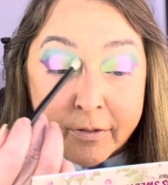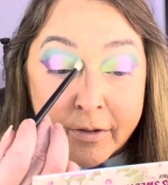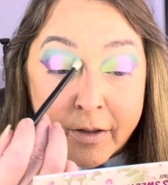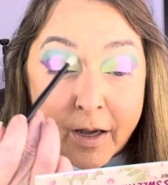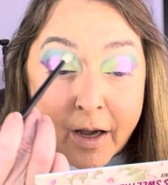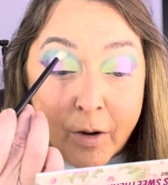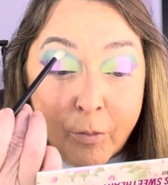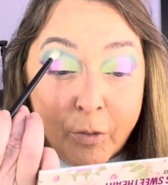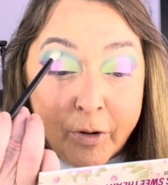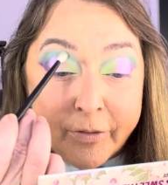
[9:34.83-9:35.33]

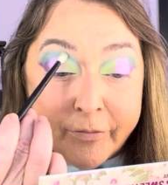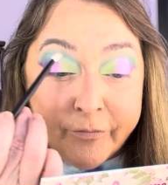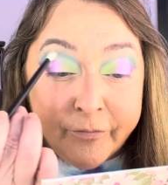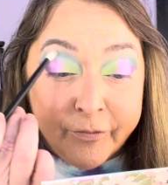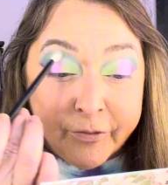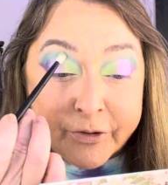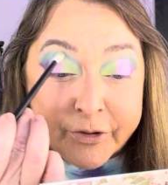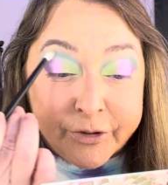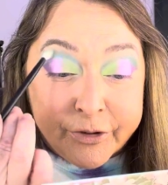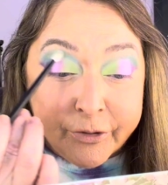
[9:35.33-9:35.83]
I wasn't
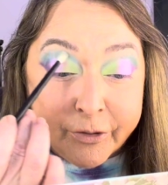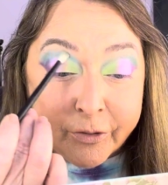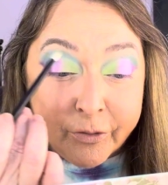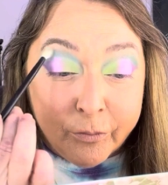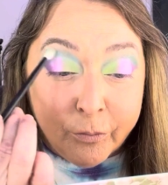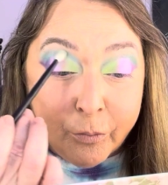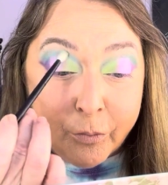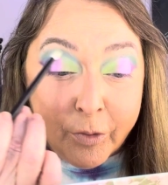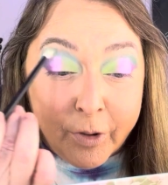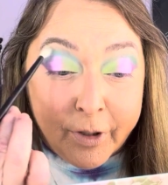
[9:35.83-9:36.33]
for sure
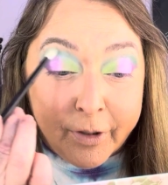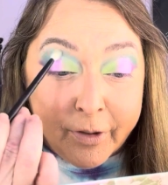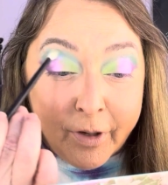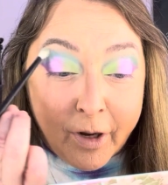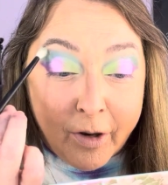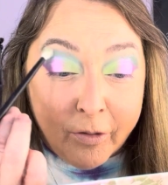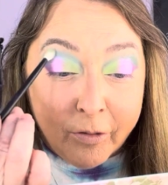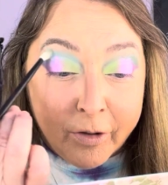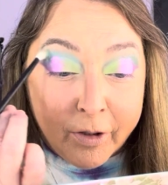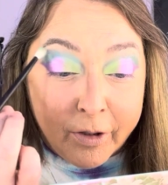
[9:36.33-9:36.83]
what
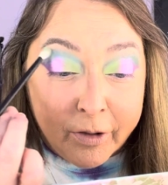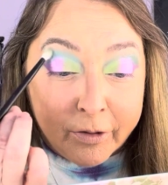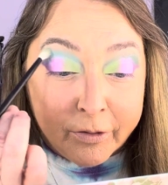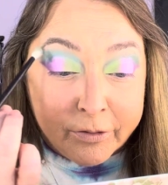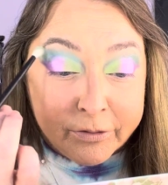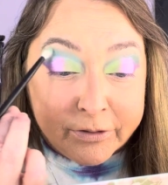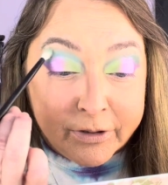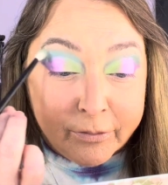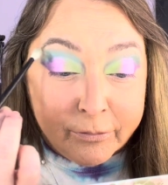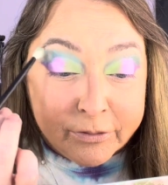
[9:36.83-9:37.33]
all
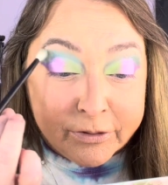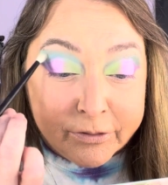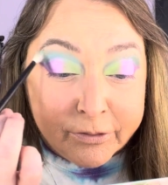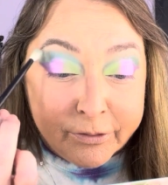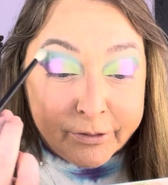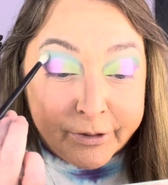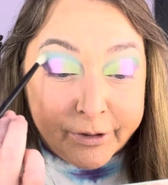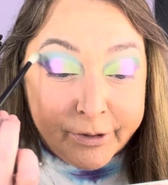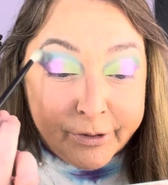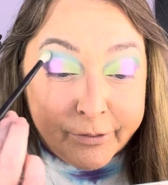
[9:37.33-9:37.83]
colors I was going
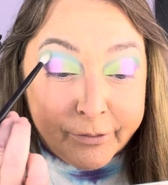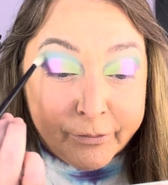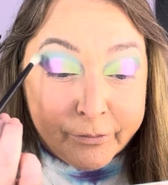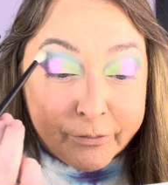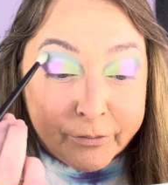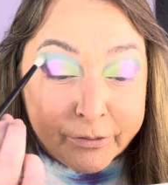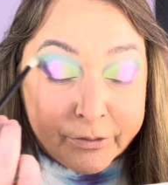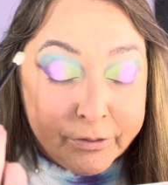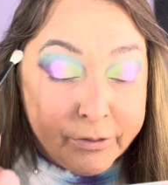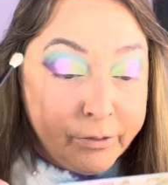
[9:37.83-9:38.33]
to
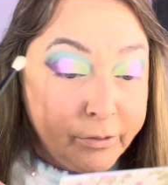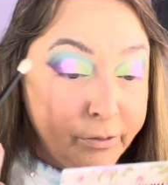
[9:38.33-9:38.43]
use.